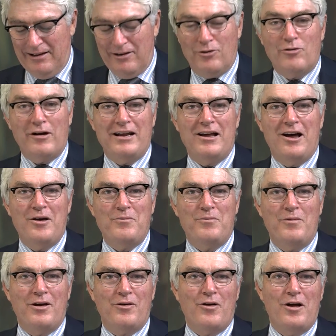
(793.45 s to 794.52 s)
Great
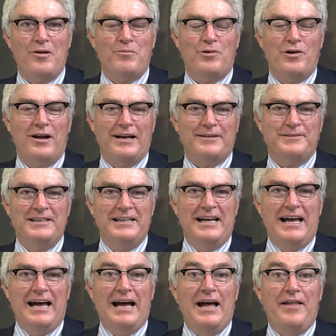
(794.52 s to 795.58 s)
homegrown product.
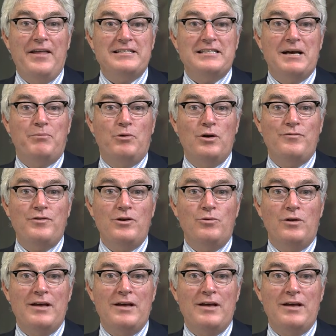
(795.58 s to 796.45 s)
And that's our point of view.